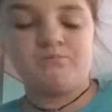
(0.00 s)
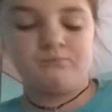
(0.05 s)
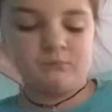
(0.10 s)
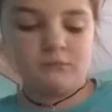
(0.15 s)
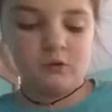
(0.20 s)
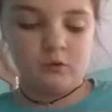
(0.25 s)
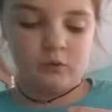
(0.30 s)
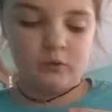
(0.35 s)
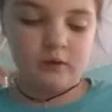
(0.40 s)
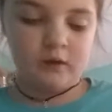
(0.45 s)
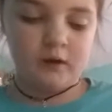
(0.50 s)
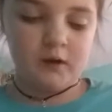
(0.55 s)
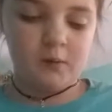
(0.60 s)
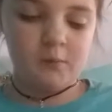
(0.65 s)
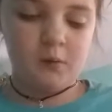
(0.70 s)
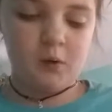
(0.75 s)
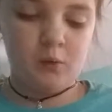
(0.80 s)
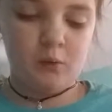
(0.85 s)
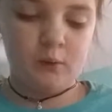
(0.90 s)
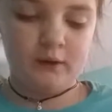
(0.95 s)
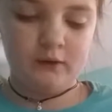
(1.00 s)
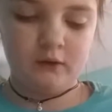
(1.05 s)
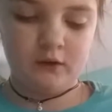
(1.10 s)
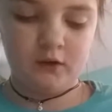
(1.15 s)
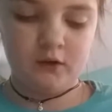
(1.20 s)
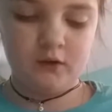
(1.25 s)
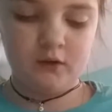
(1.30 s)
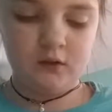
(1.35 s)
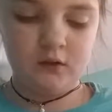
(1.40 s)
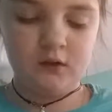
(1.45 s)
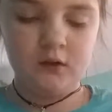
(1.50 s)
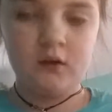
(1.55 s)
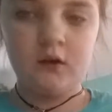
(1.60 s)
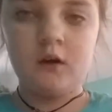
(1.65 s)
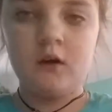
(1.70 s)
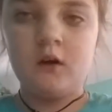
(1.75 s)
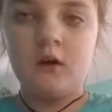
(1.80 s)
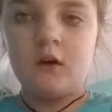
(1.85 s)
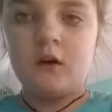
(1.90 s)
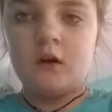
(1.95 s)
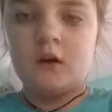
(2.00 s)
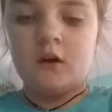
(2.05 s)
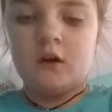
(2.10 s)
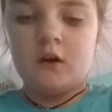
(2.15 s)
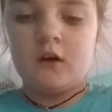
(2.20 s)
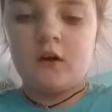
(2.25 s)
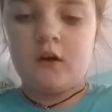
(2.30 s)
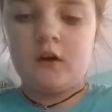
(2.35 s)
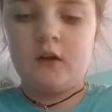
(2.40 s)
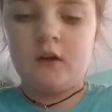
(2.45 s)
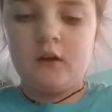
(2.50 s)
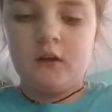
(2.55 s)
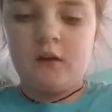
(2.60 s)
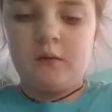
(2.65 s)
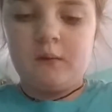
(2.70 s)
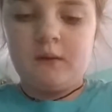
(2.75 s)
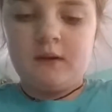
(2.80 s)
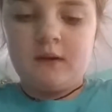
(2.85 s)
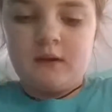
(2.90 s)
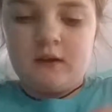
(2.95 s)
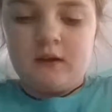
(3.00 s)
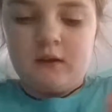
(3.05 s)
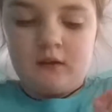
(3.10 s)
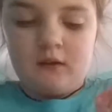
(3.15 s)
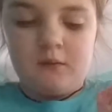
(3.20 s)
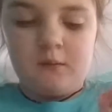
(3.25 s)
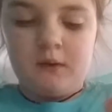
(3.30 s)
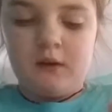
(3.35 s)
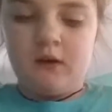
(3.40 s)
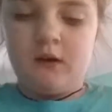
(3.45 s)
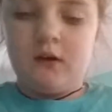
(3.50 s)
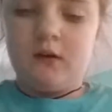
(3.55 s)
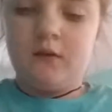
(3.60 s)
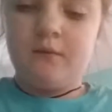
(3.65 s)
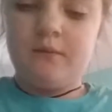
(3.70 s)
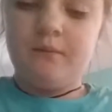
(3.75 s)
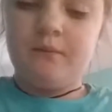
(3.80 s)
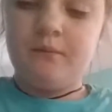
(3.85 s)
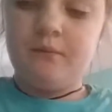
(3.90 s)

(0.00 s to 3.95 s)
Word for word: you think I'm a wizard? Alright, let me get some in here.